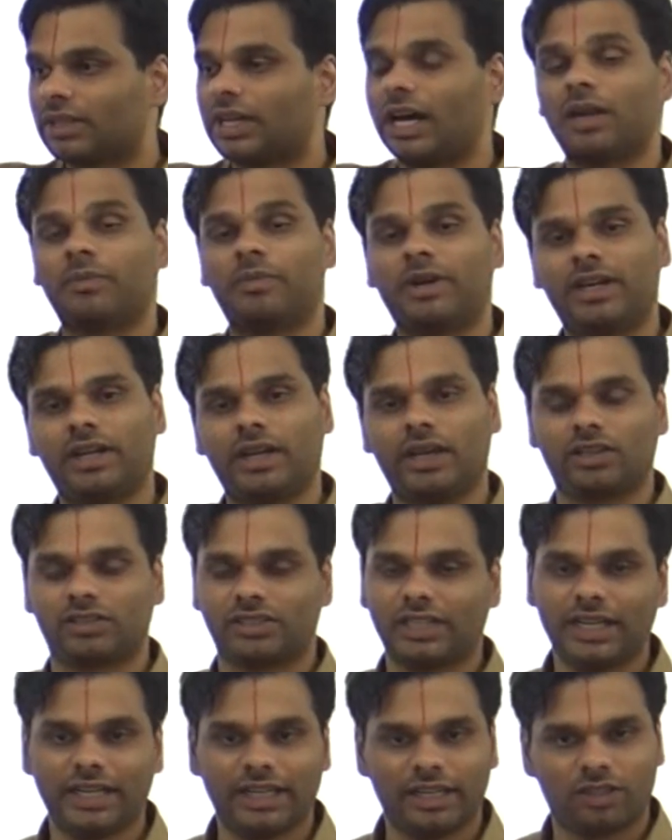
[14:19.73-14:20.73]
carbon
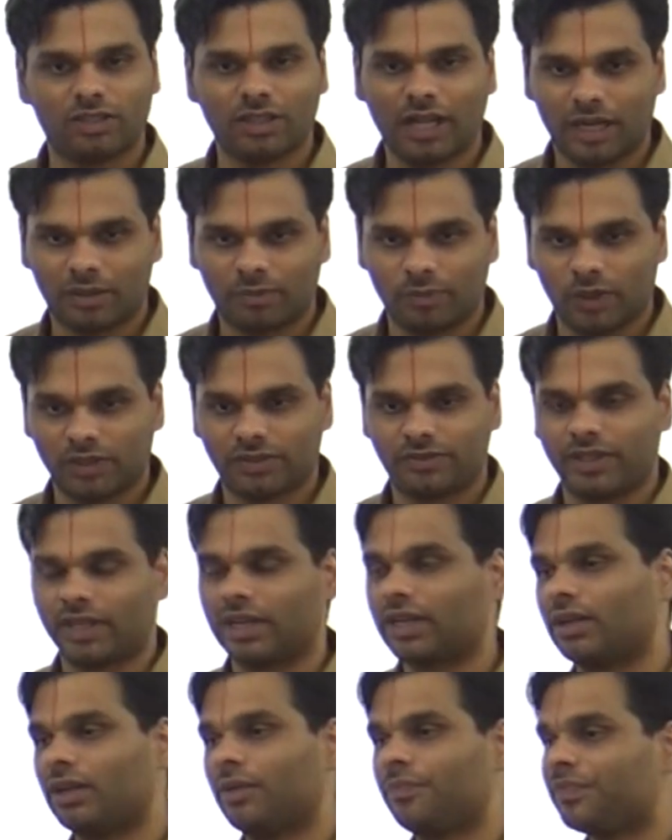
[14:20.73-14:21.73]
dioxide into the
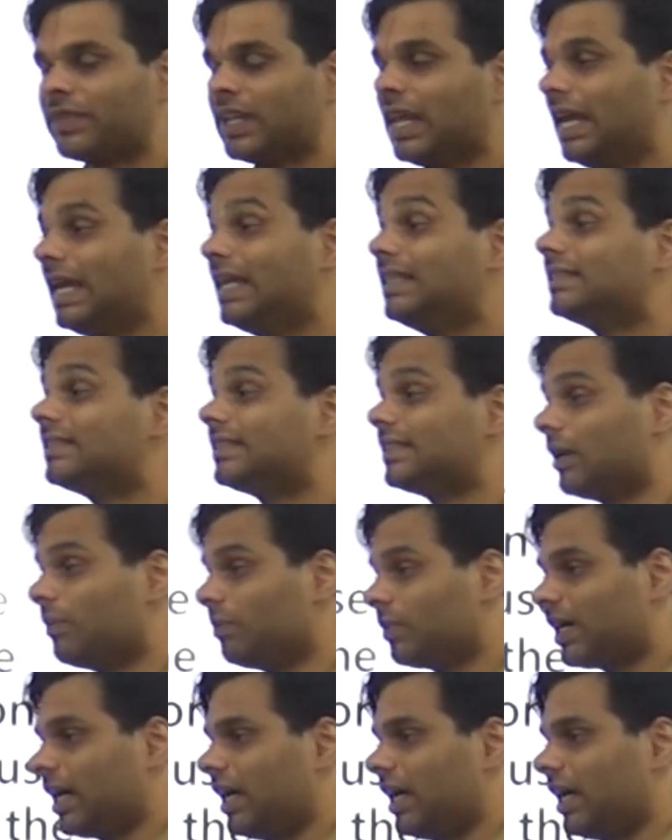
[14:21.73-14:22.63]
atmosphere. In some